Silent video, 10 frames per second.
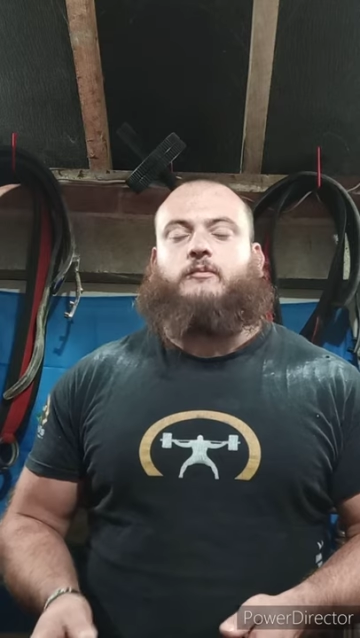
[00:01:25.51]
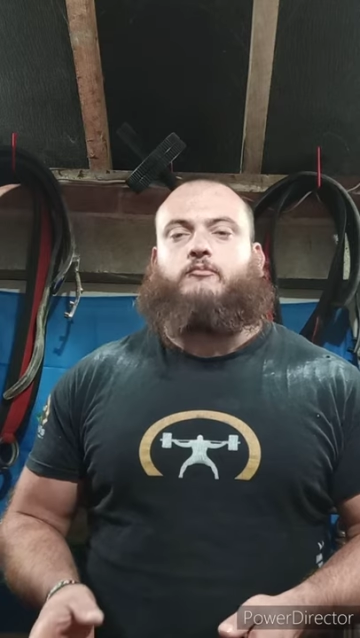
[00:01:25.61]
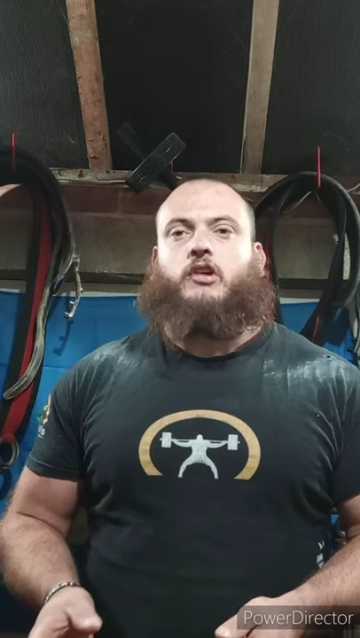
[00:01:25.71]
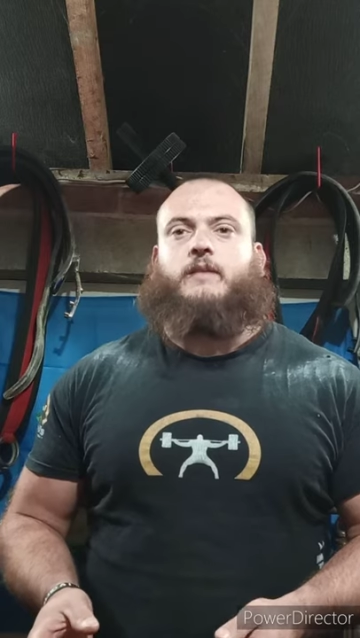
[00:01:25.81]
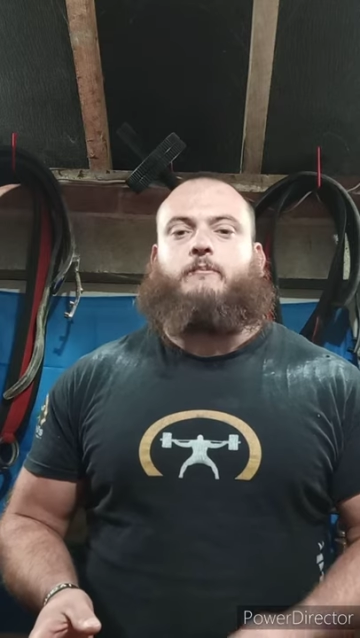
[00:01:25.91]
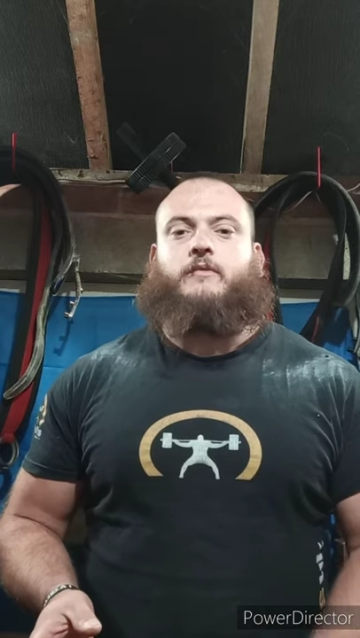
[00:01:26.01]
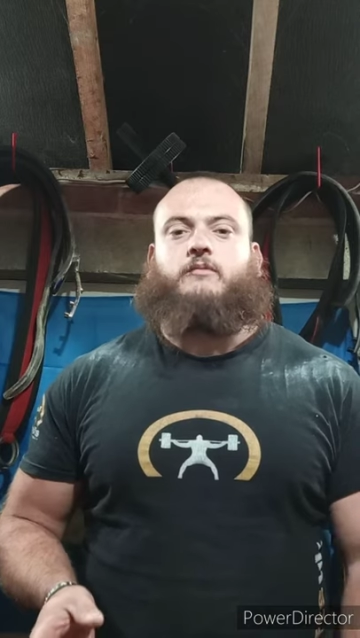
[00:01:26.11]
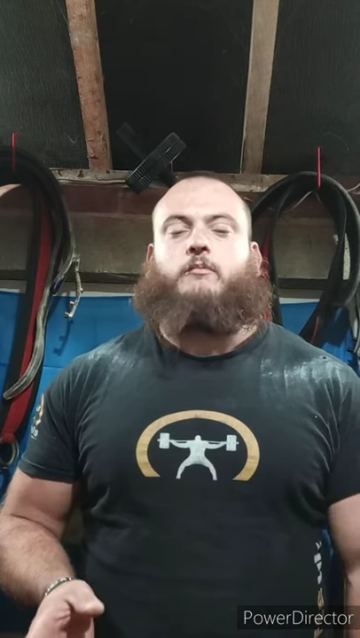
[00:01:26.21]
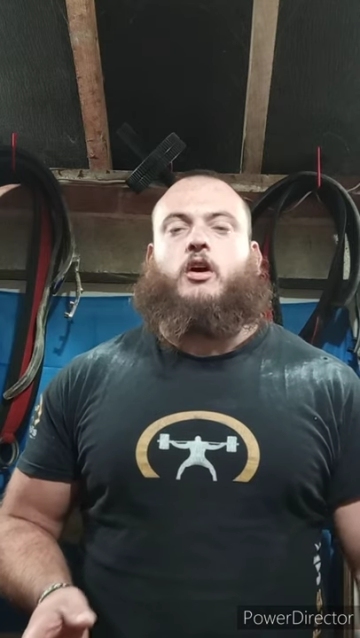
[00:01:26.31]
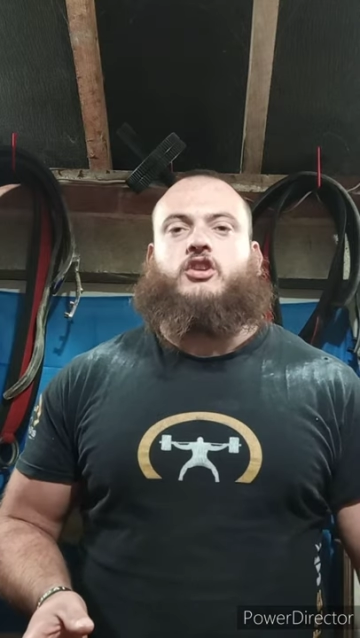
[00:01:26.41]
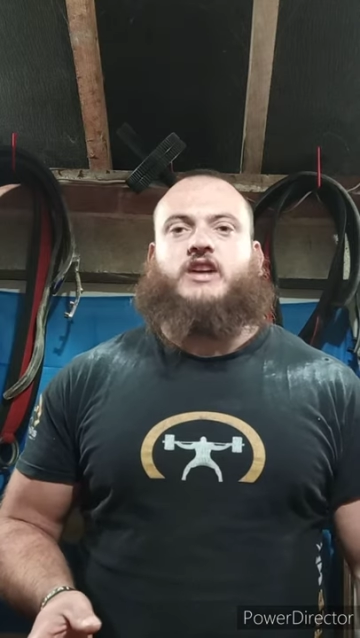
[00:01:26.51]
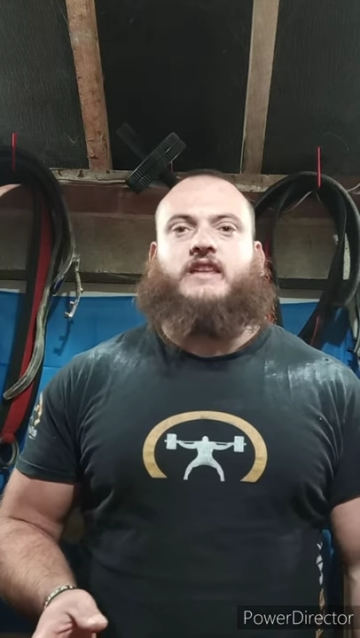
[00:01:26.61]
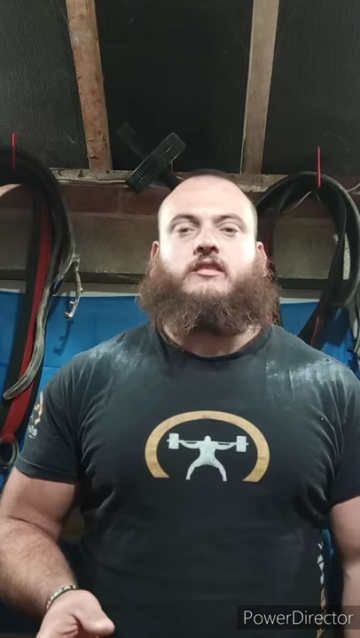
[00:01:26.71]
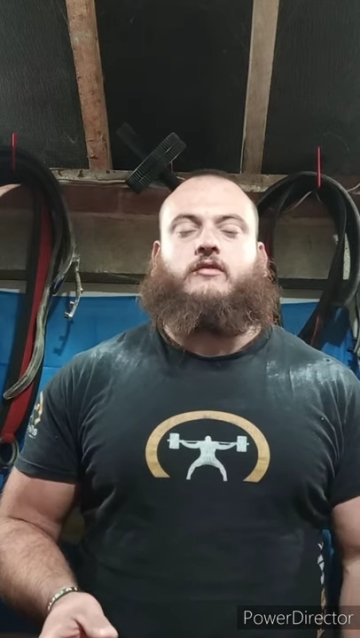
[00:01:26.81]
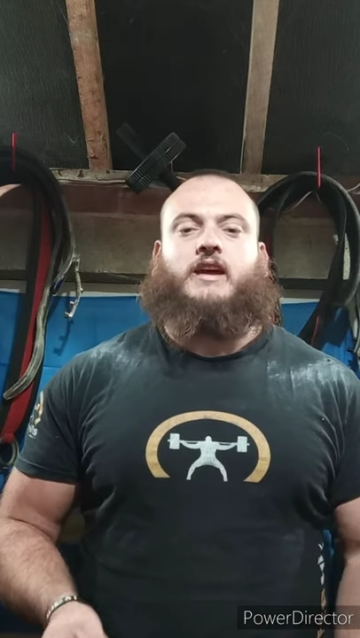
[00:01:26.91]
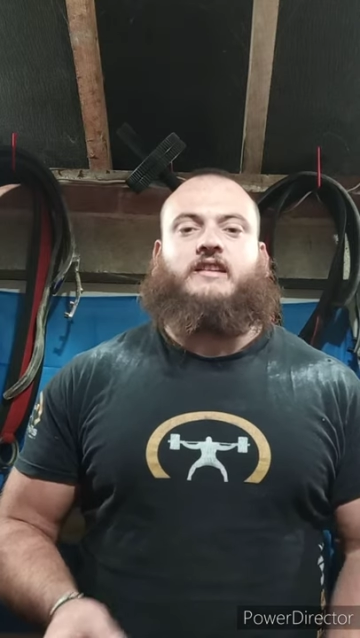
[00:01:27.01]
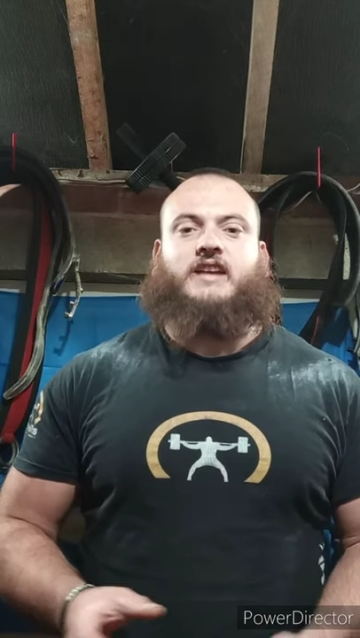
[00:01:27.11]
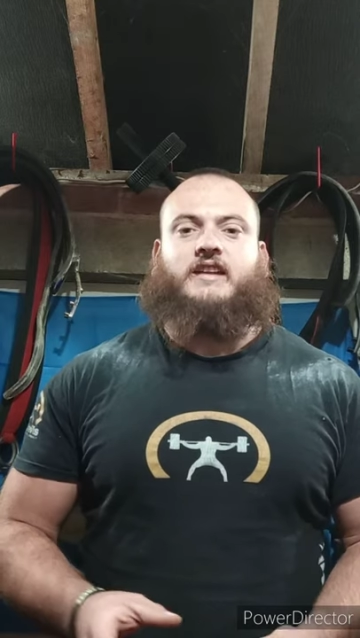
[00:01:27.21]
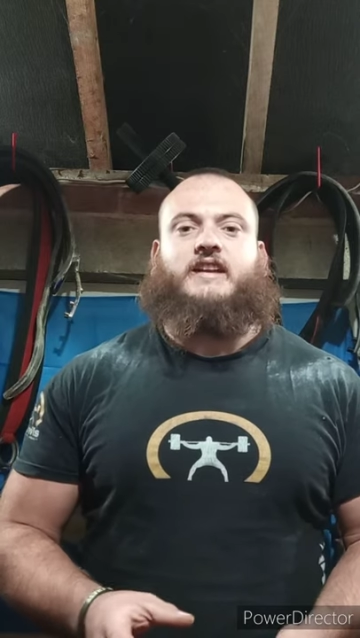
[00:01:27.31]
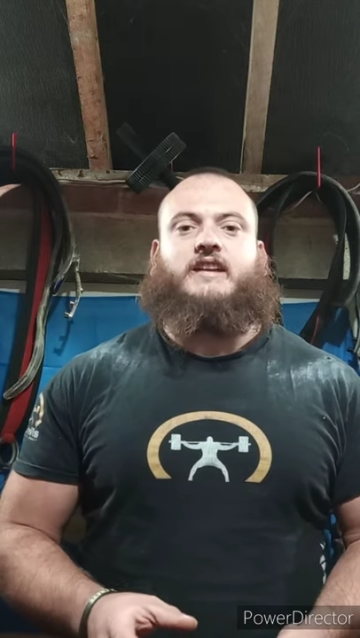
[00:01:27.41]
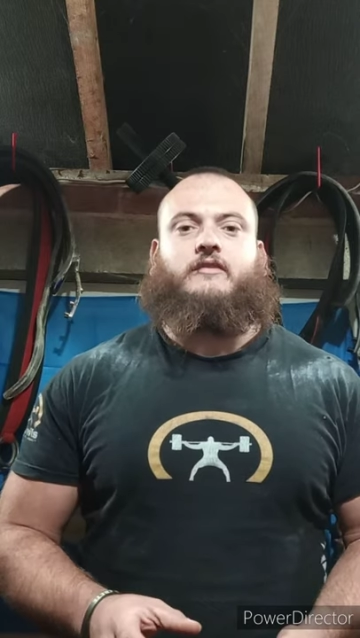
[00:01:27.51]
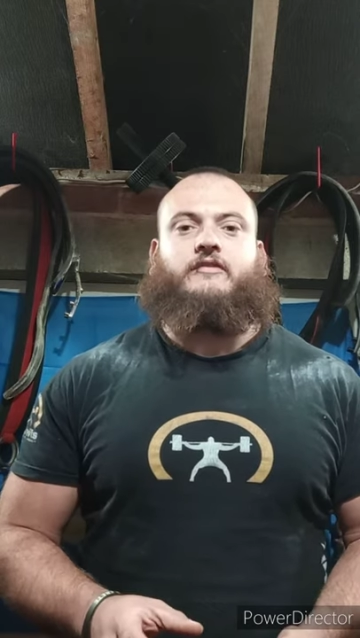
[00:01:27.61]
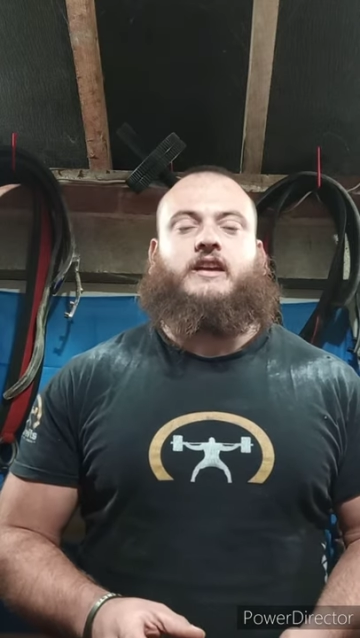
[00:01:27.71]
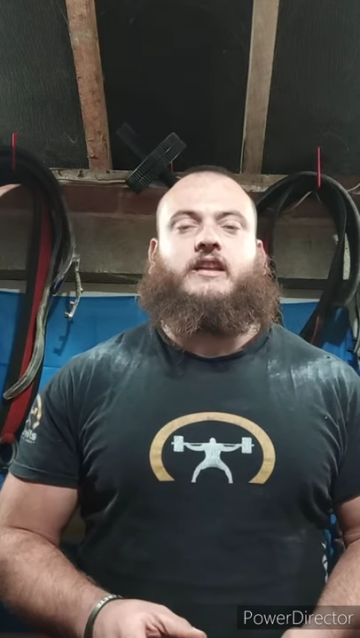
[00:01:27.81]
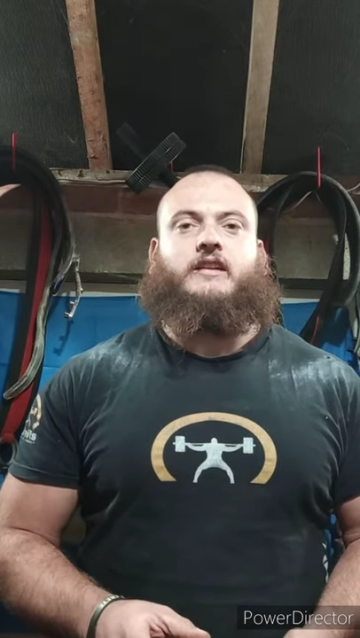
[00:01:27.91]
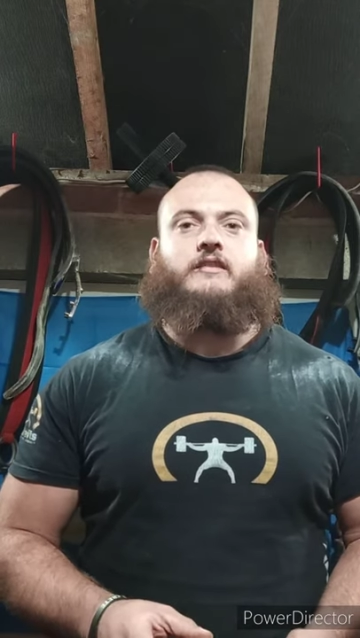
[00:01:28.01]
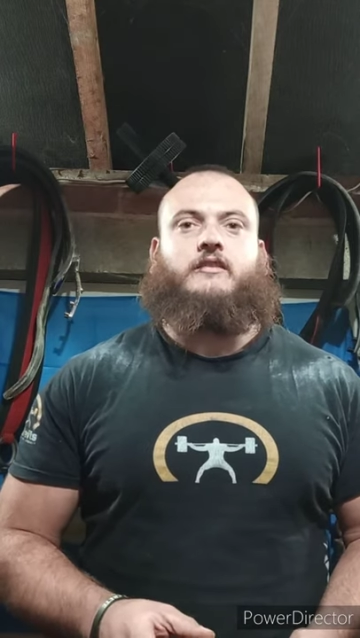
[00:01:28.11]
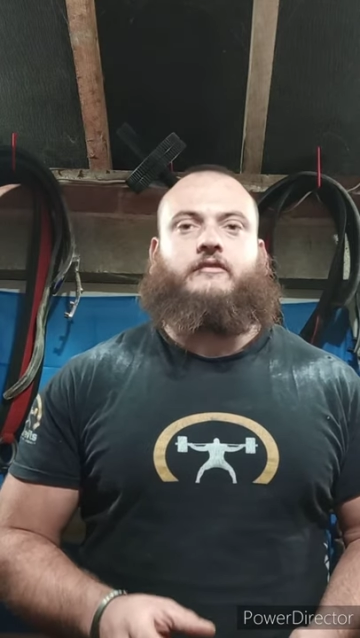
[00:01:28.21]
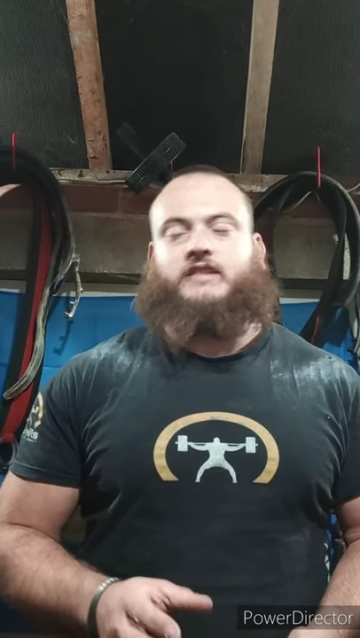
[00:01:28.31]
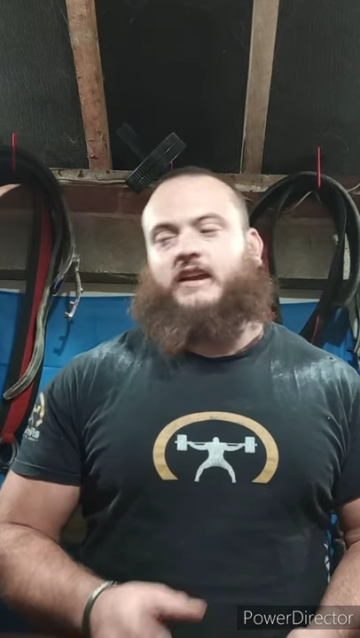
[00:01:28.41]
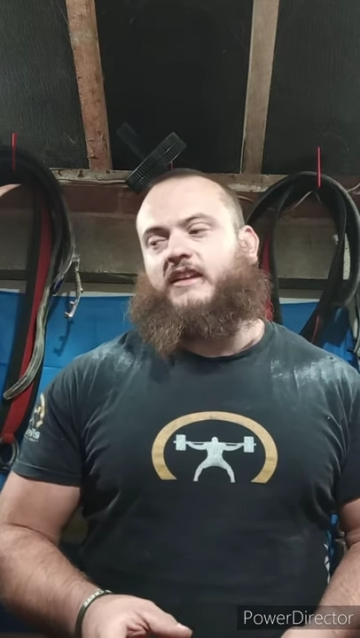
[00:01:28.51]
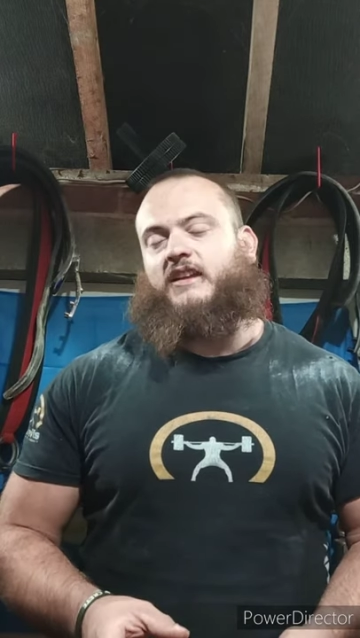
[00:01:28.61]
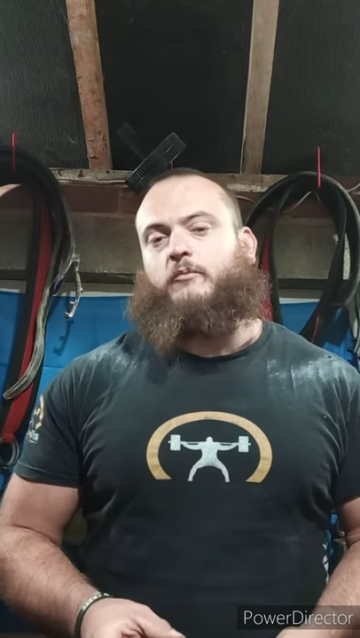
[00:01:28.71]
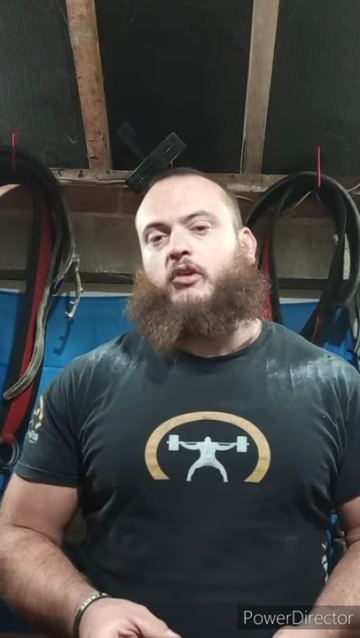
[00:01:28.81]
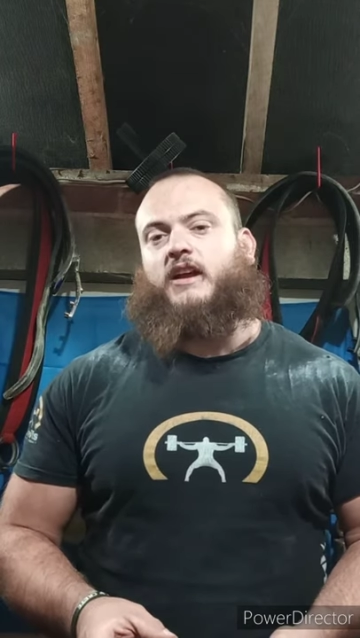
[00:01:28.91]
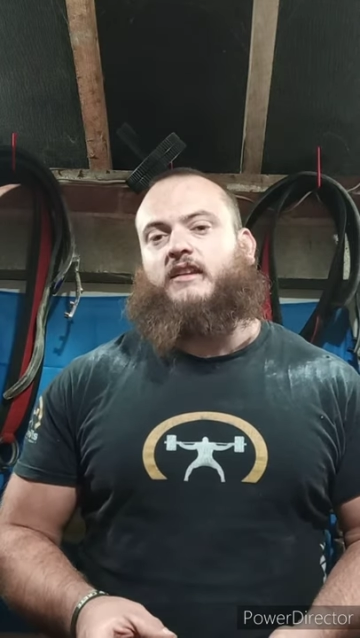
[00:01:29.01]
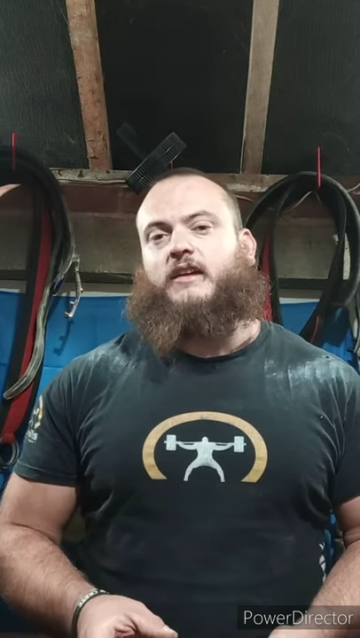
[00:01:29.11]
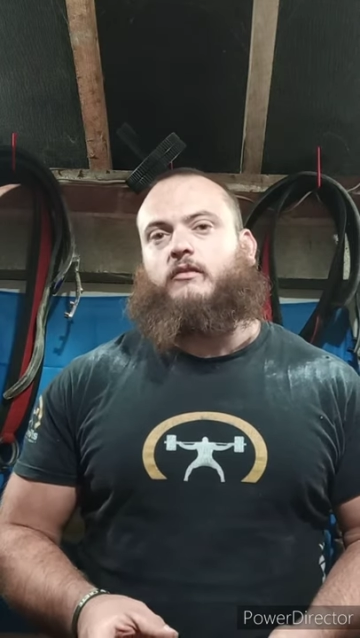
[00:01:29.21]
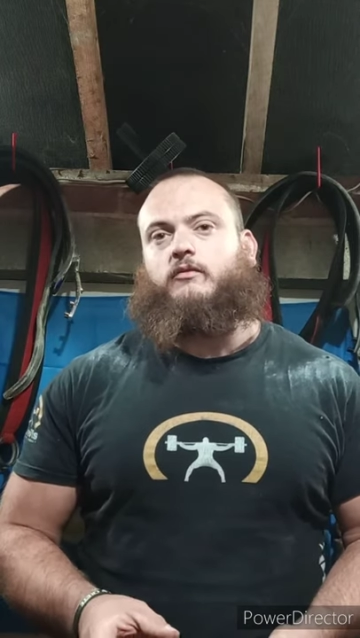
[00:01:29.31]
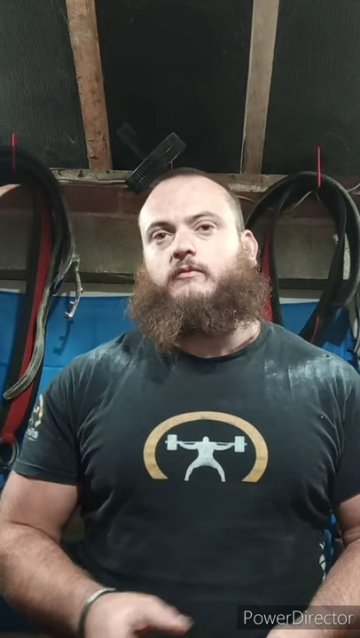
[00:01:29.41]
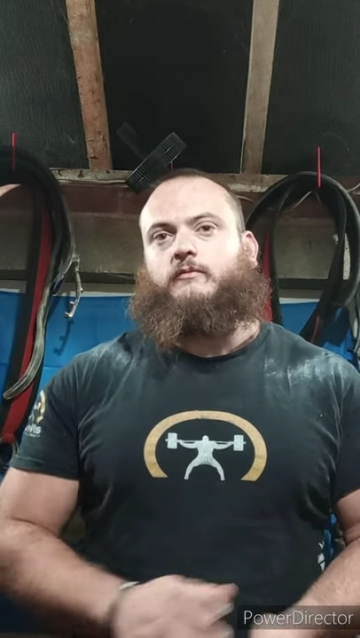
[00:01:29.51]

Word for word: probably there's more chance of like technique failure, technique breakdown,